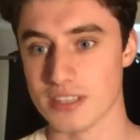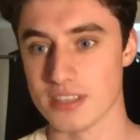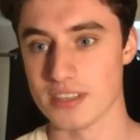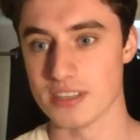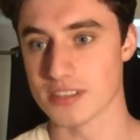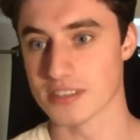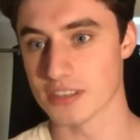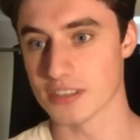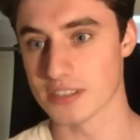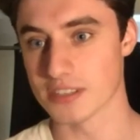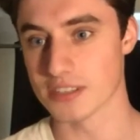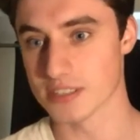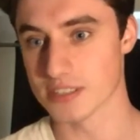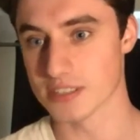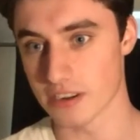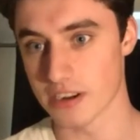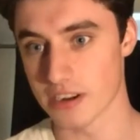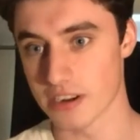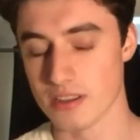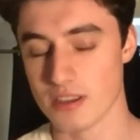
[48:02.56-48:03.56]
did a science
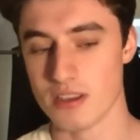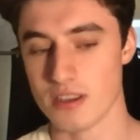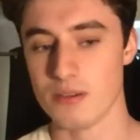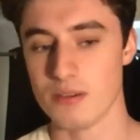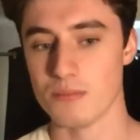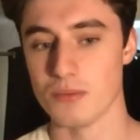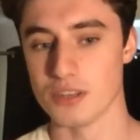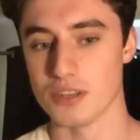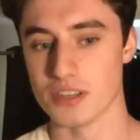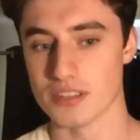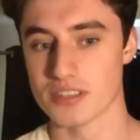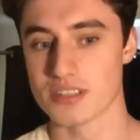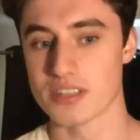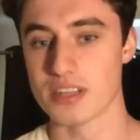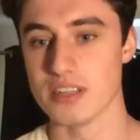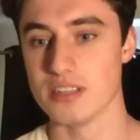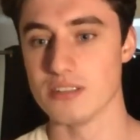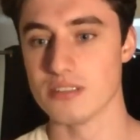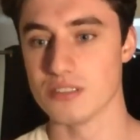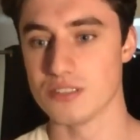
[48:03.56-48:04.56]
degree, but you're
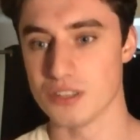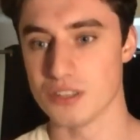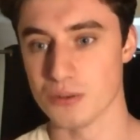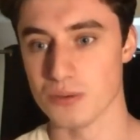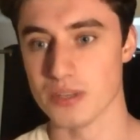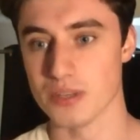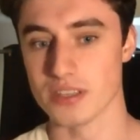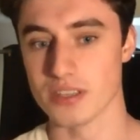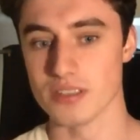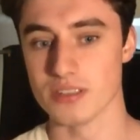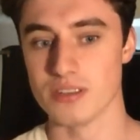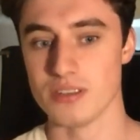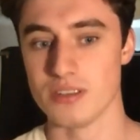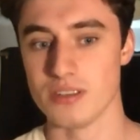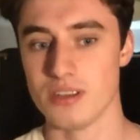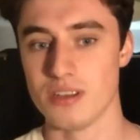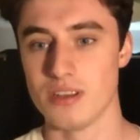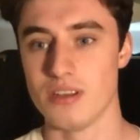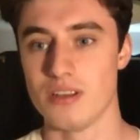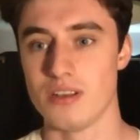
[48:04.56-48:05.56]
still doing
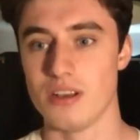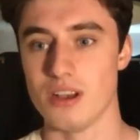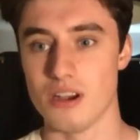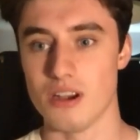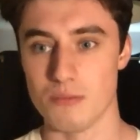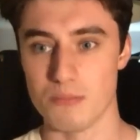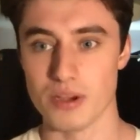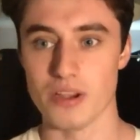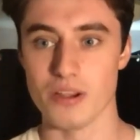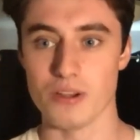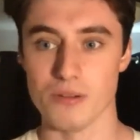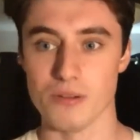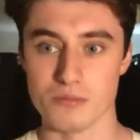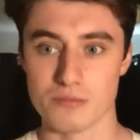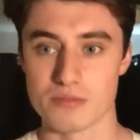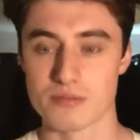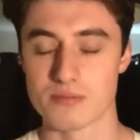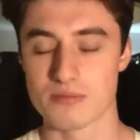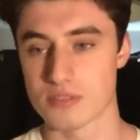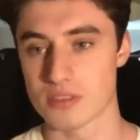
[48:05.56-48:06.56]
about
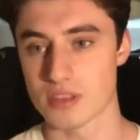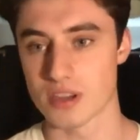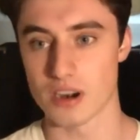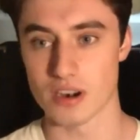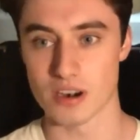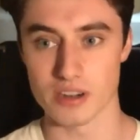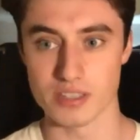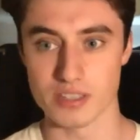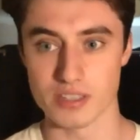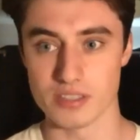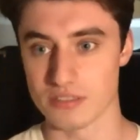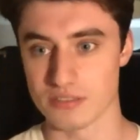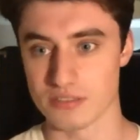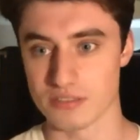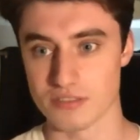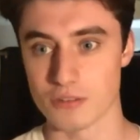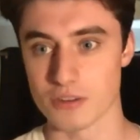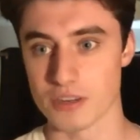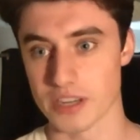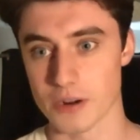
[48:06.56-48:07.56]
30 to
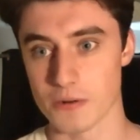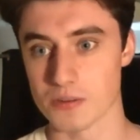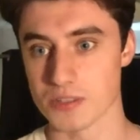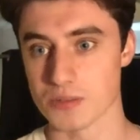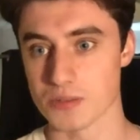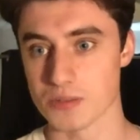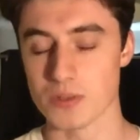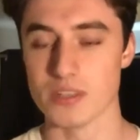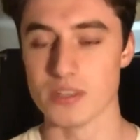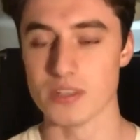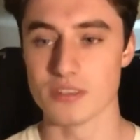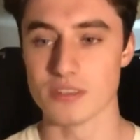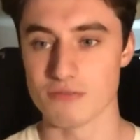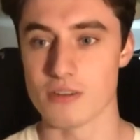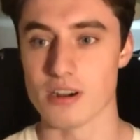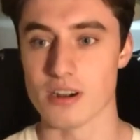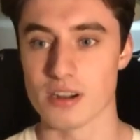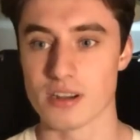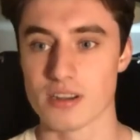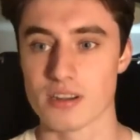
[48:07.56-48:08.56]
40 hours a week of
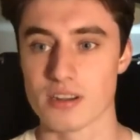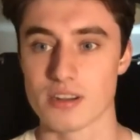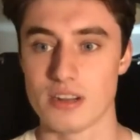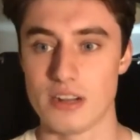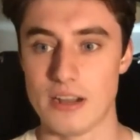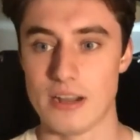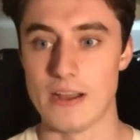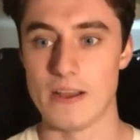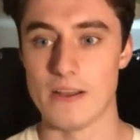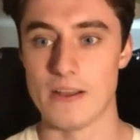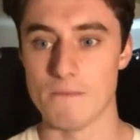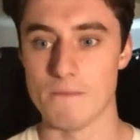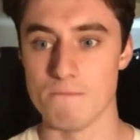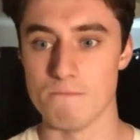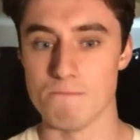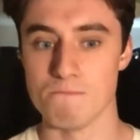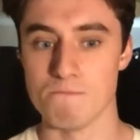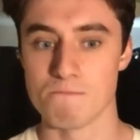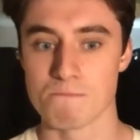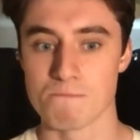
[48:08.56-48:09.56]
work
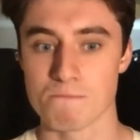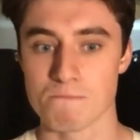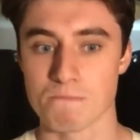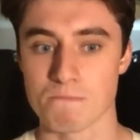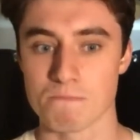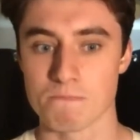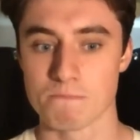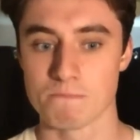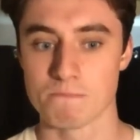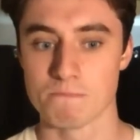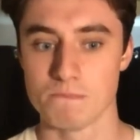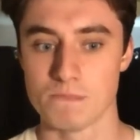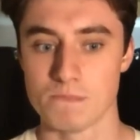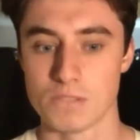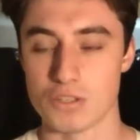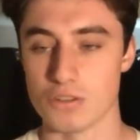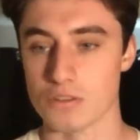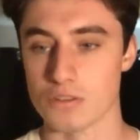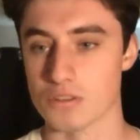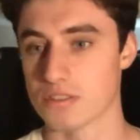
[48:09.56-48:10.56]
um,
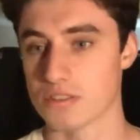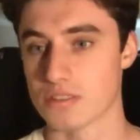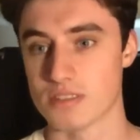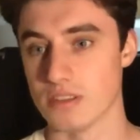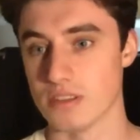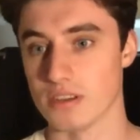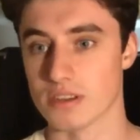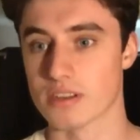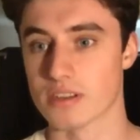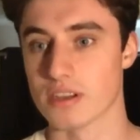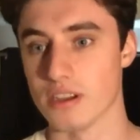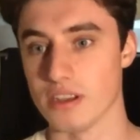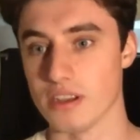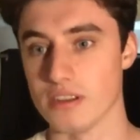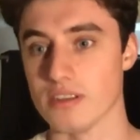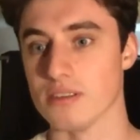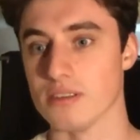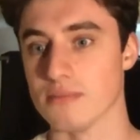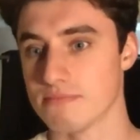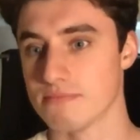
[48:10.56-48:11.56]
just to kind
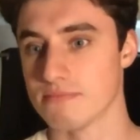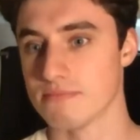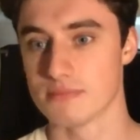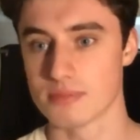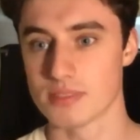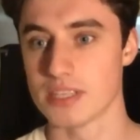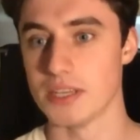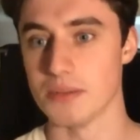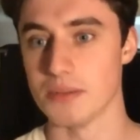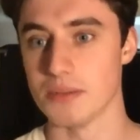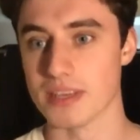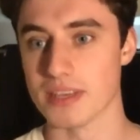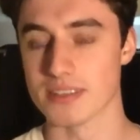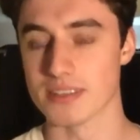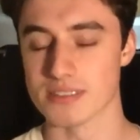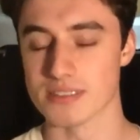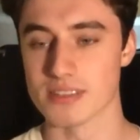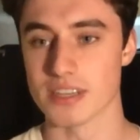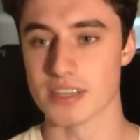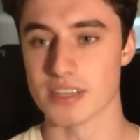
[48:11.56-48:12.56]
of keep
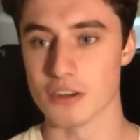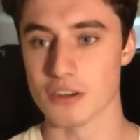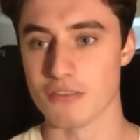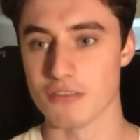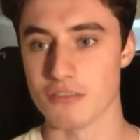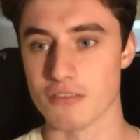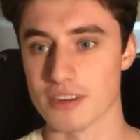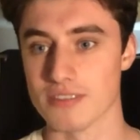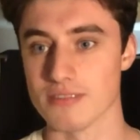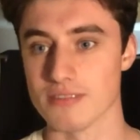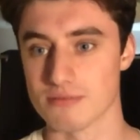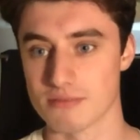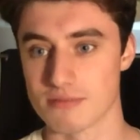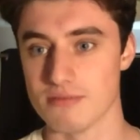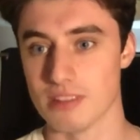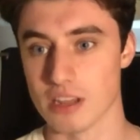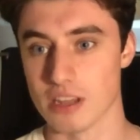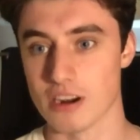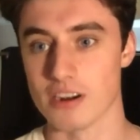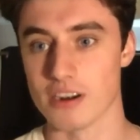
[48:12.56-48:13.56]
things taken over and
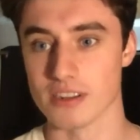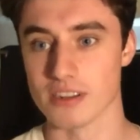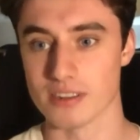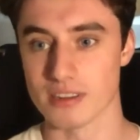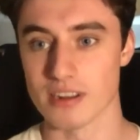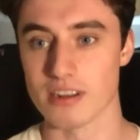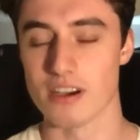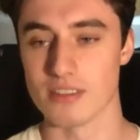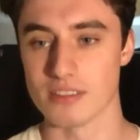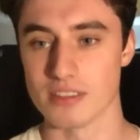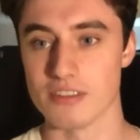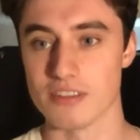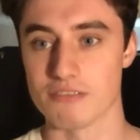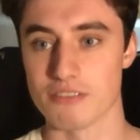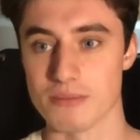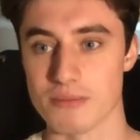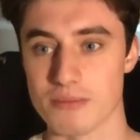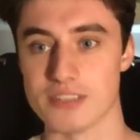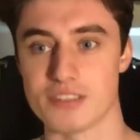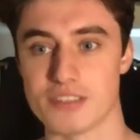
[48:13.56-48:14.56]
learning a lot of the
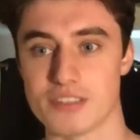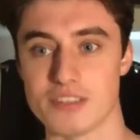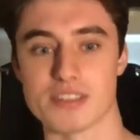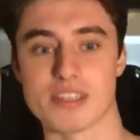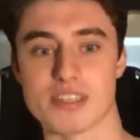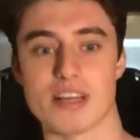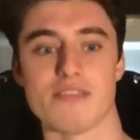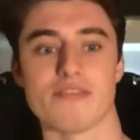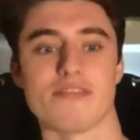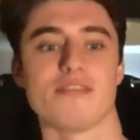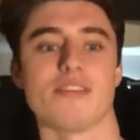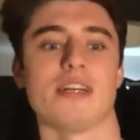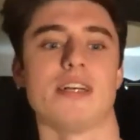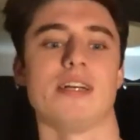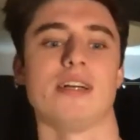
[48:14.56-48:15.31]
information yourself.